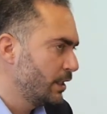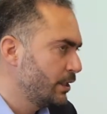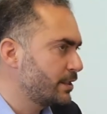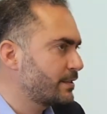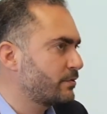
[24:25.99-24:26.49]
He
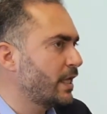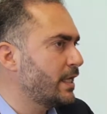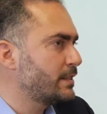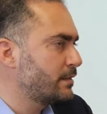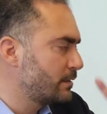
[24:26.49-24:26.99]
just
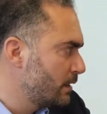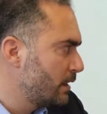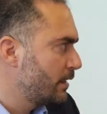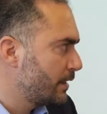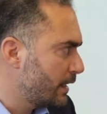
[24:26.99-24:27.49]
raised
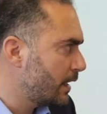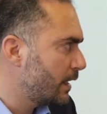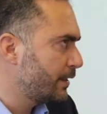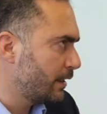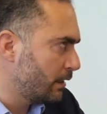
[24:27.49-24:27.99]

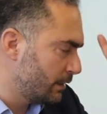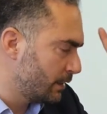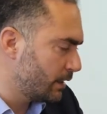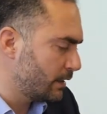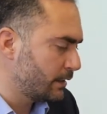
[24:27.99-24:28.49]

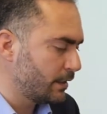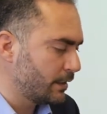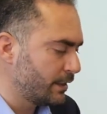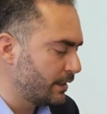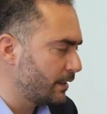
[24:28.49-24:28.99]

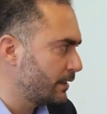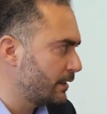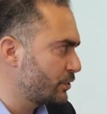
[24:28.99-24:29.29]
the